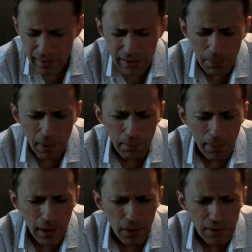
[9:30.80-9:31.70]
they pump
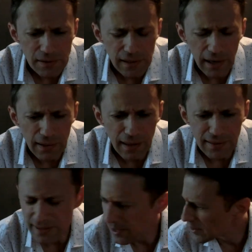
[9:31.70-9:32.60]
out saying that
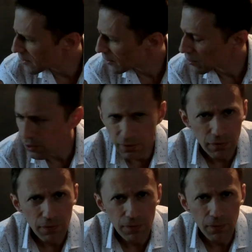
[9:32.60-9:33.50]
this guy's like
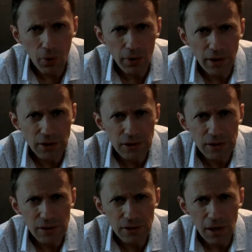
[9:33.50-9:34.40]
34
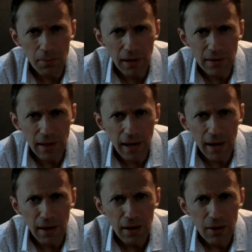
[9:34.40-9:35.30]
inches or something like
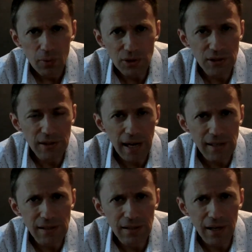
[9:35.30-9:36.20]
that, which it's
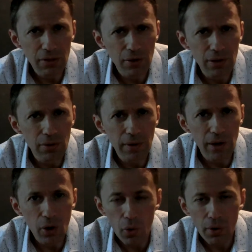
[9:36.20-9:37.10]
actually like 33
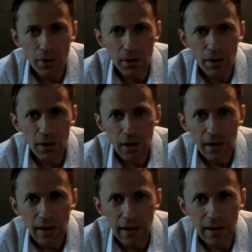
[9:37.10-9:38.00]
1/4.
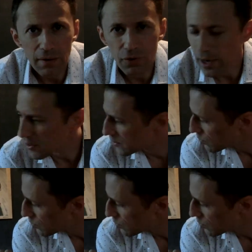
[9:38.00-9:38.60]
And if you guys